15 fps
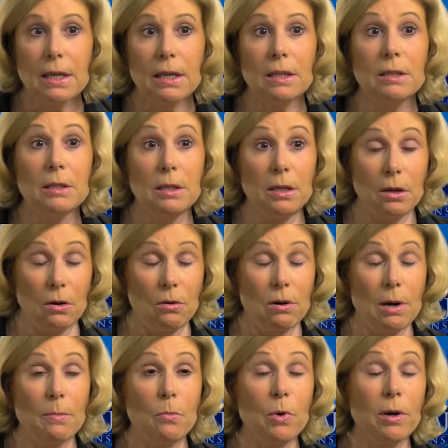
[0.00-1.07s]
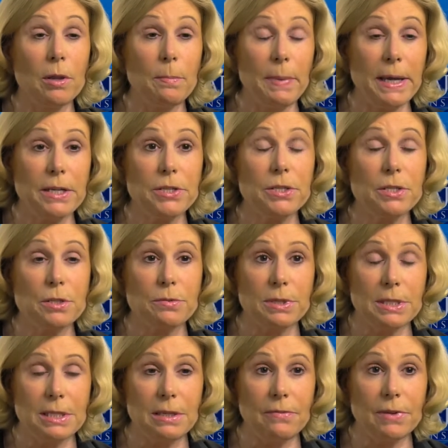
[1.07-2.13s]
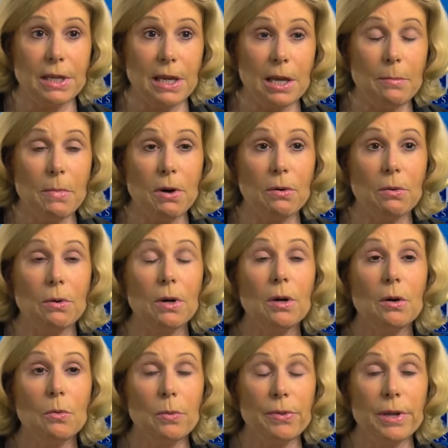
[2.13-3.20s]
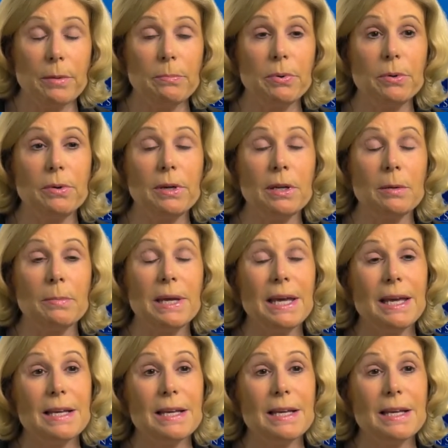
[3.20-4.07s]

in the arm where the patients received chemo with ibrutinib